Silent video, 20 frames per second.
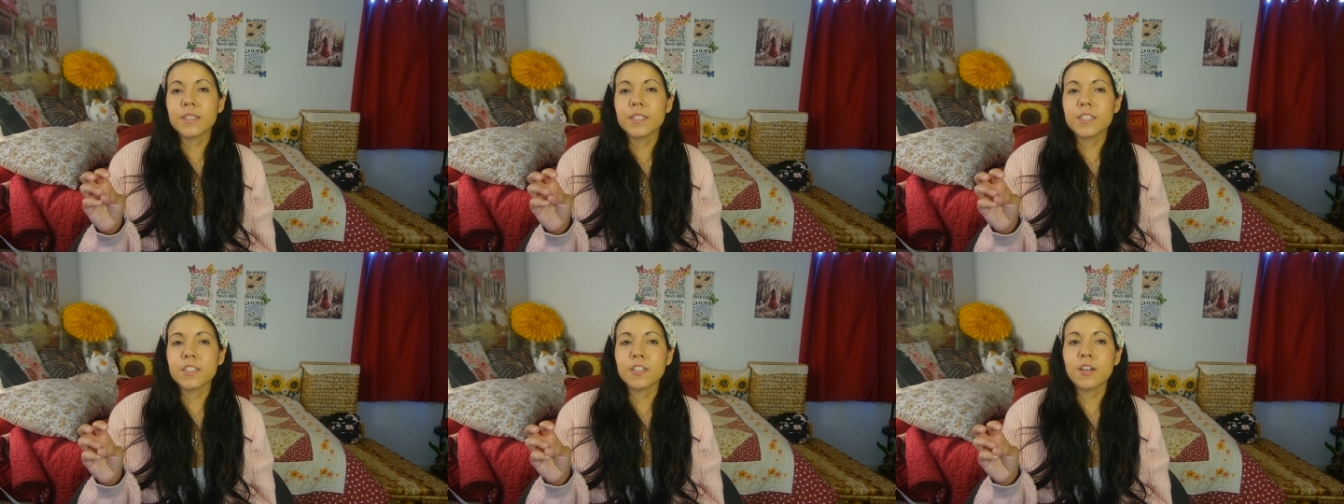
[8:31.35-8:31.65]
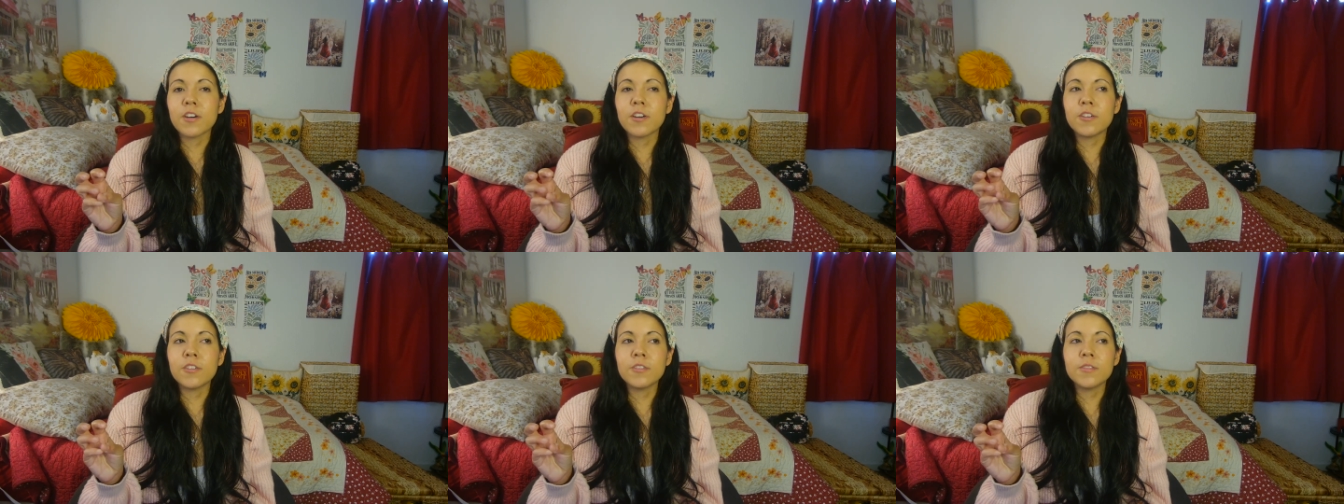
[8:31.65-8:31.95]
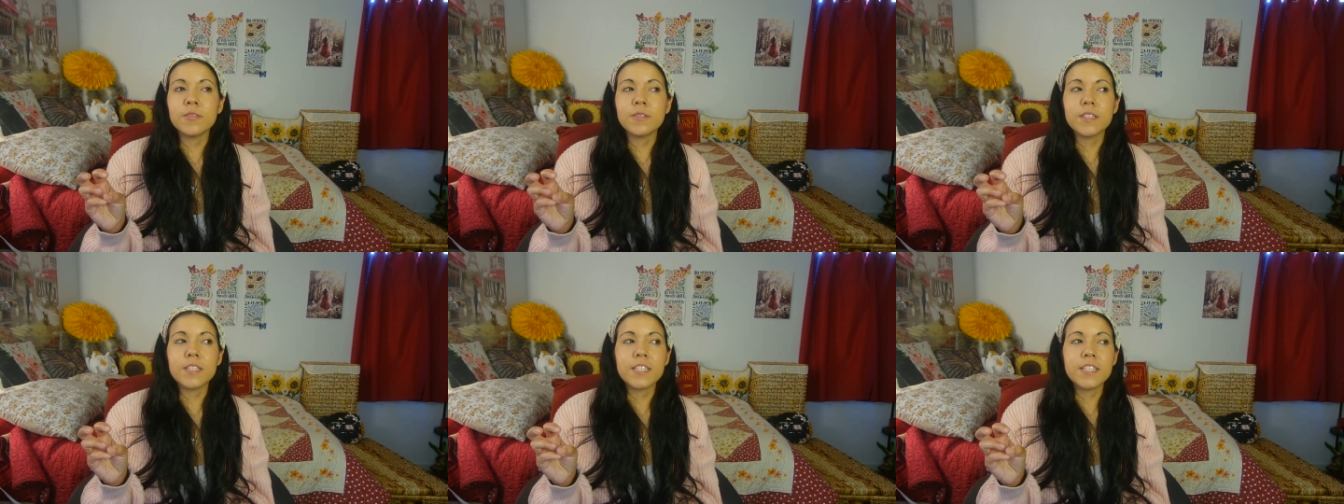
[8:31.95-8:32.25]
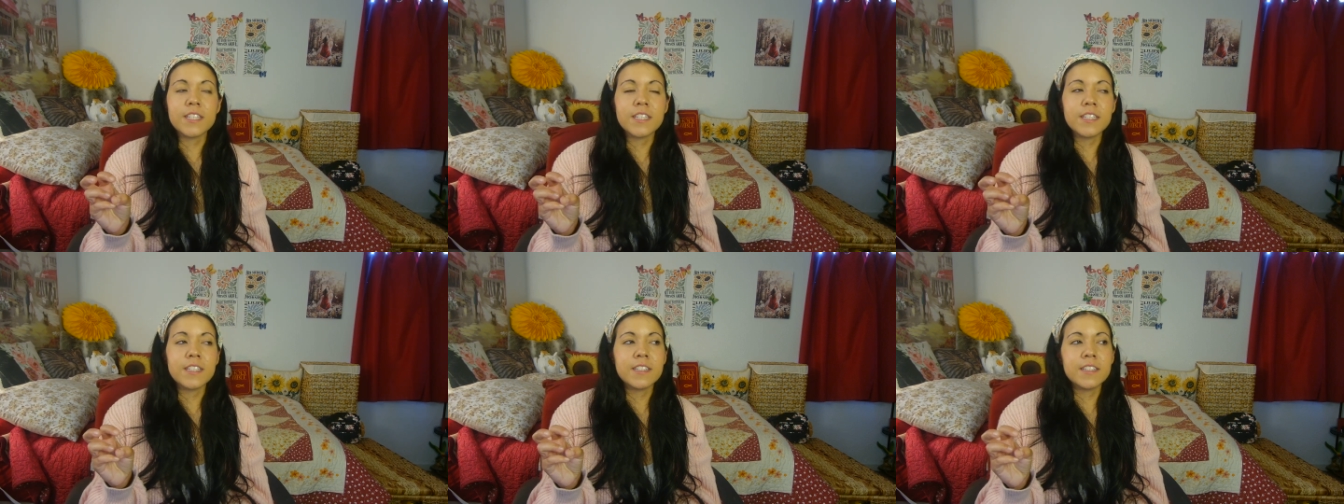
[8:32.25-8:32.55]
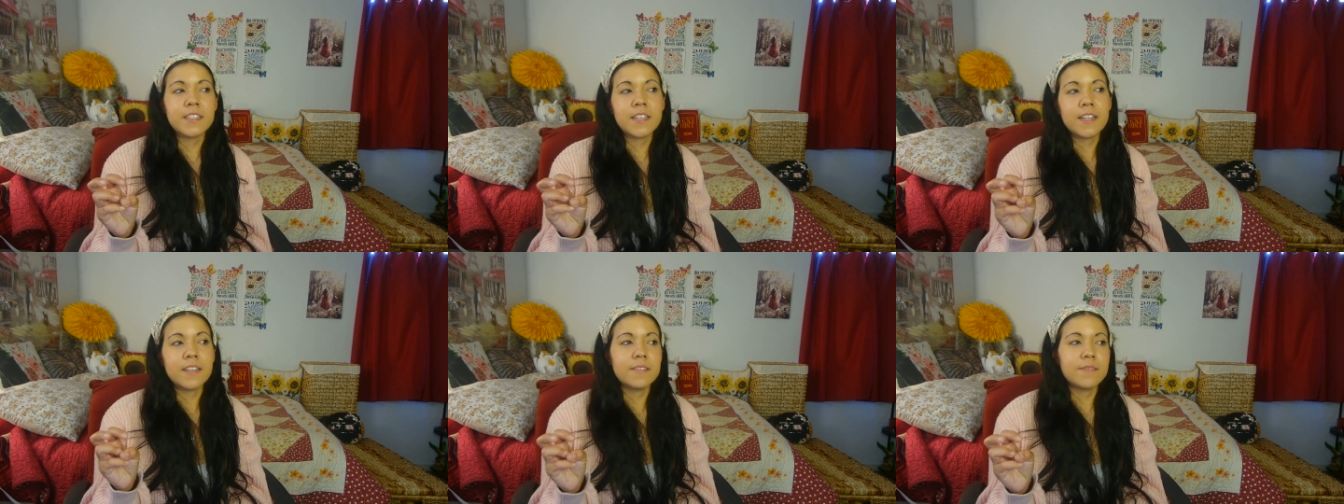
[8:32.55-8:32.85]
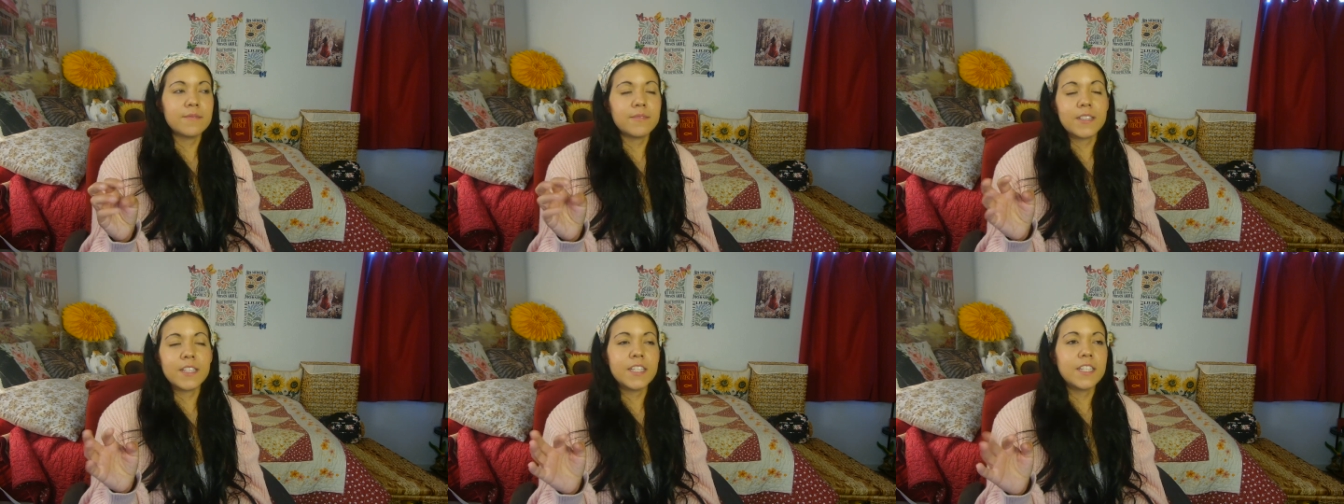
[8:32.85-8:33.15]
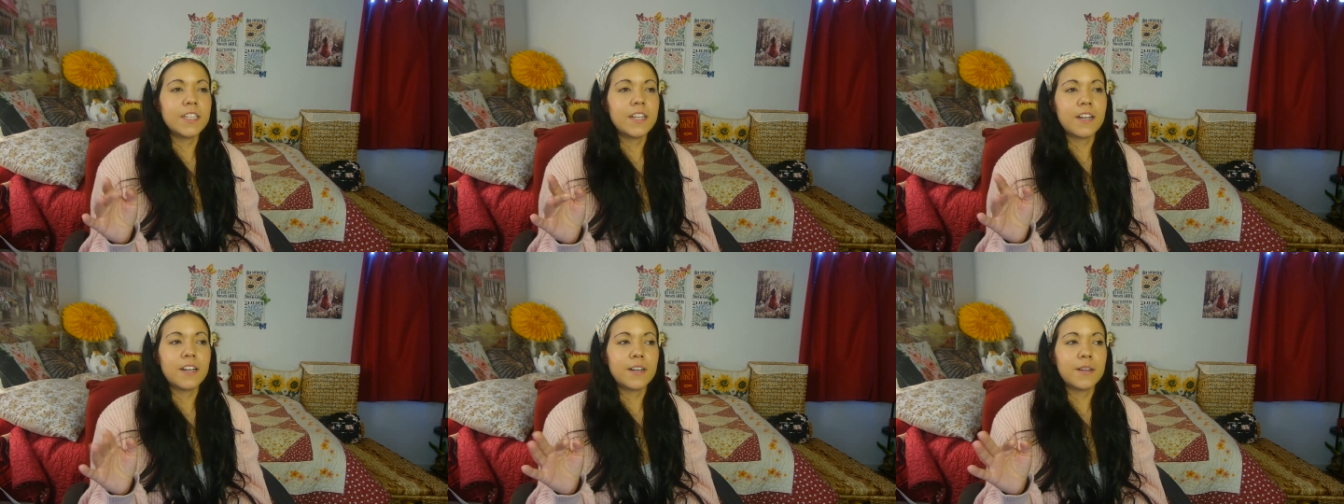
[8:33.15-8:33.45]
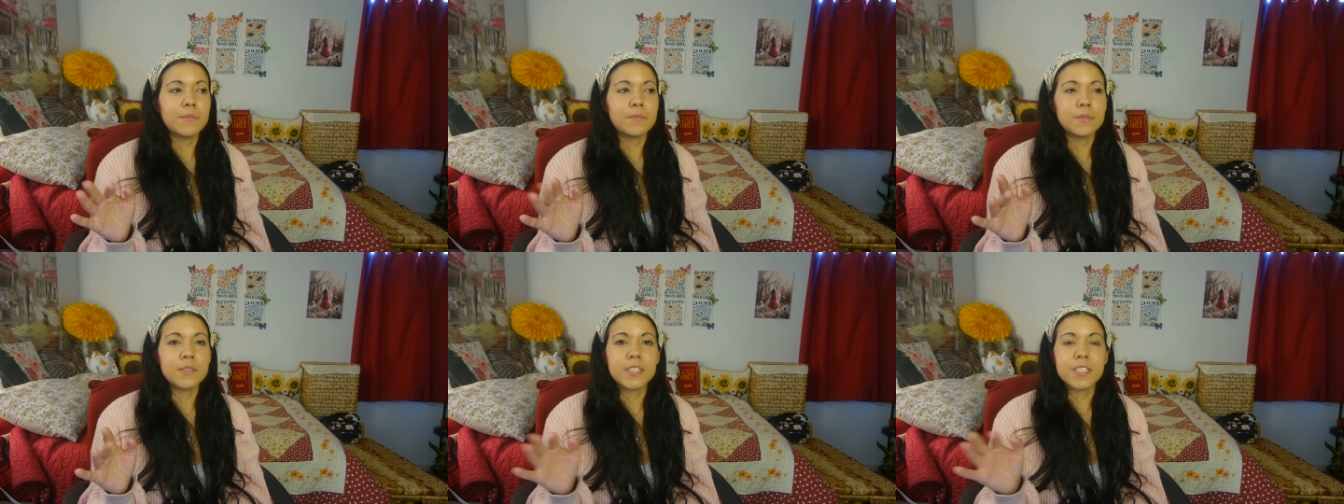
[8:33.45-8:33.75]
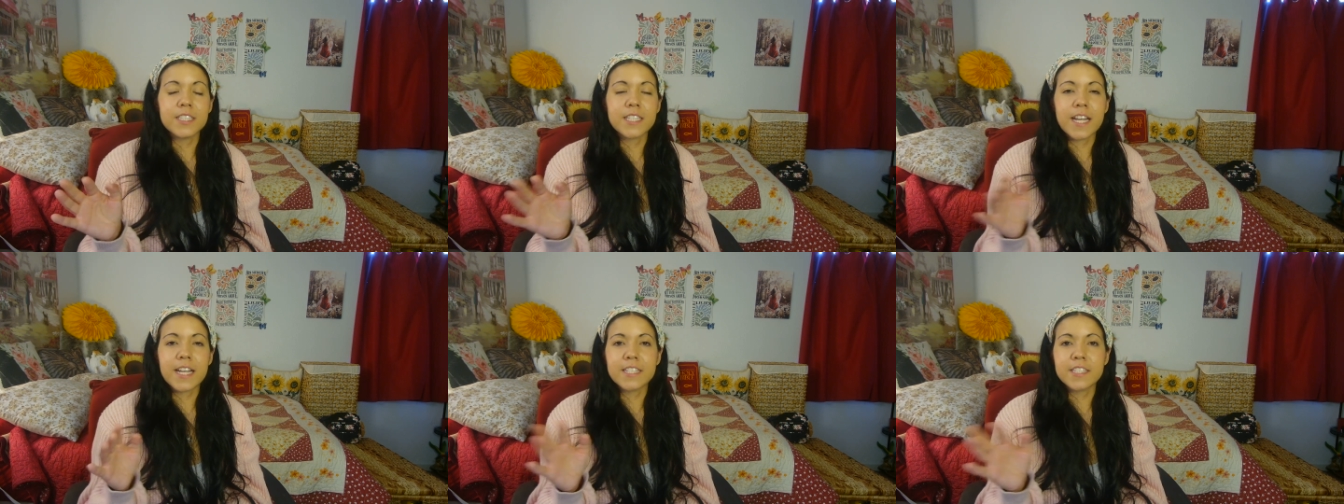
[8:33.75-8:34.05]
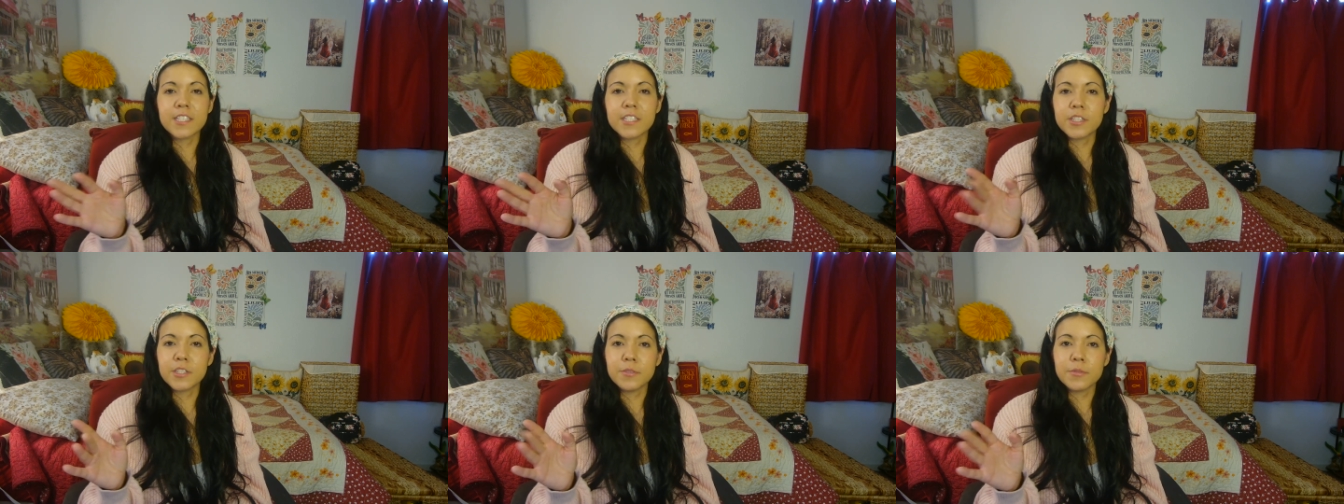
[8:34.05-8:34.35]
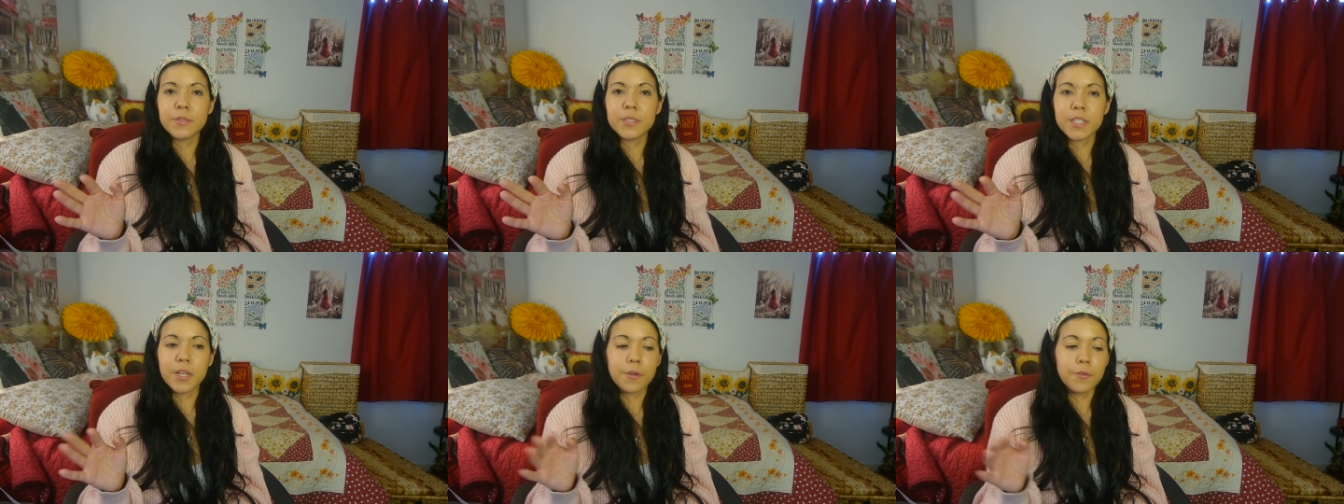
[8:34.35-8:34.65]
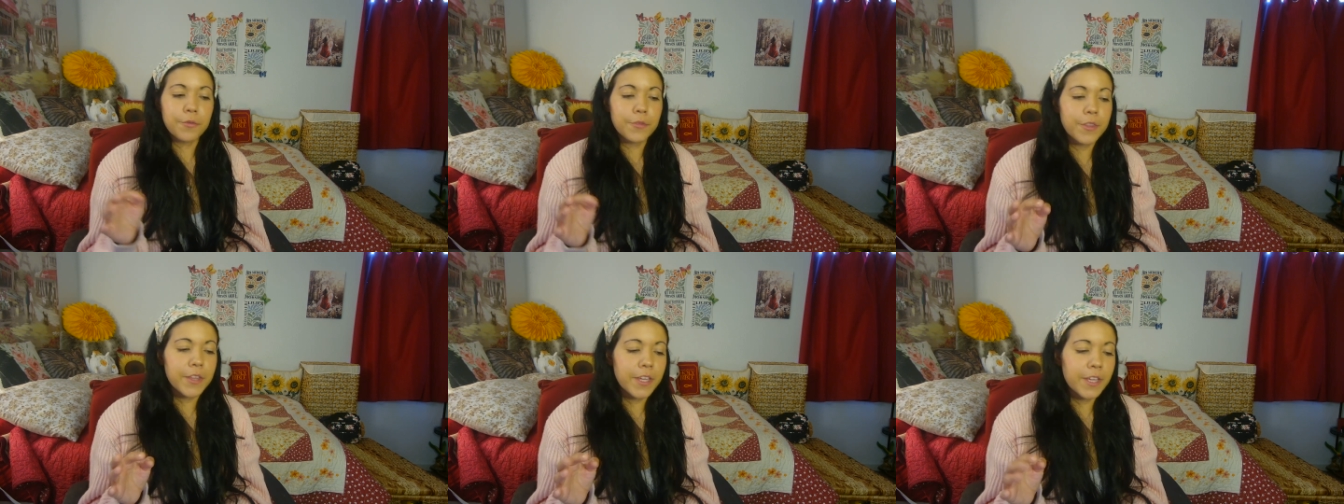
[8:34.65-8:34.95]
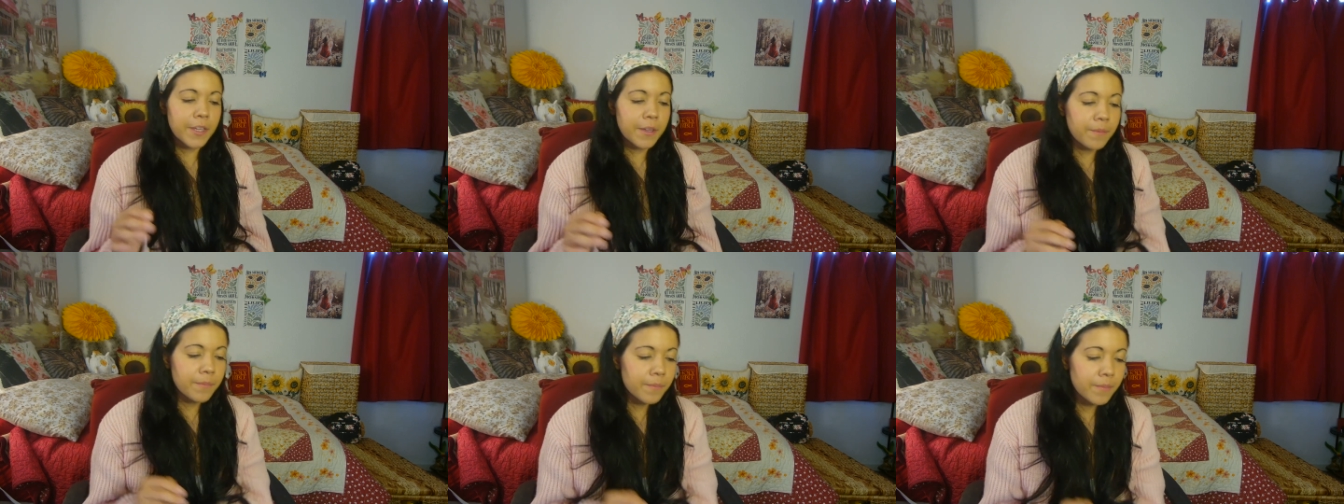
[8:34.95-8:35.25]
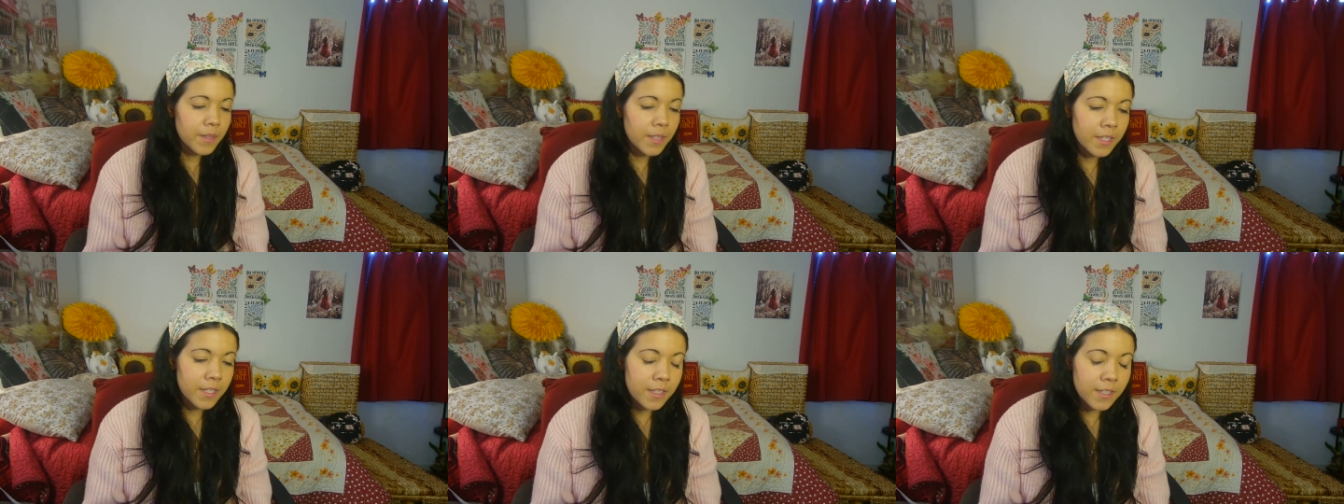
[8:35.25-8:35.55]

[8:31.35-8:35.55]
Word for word: Saul he he um, decides to do his own thing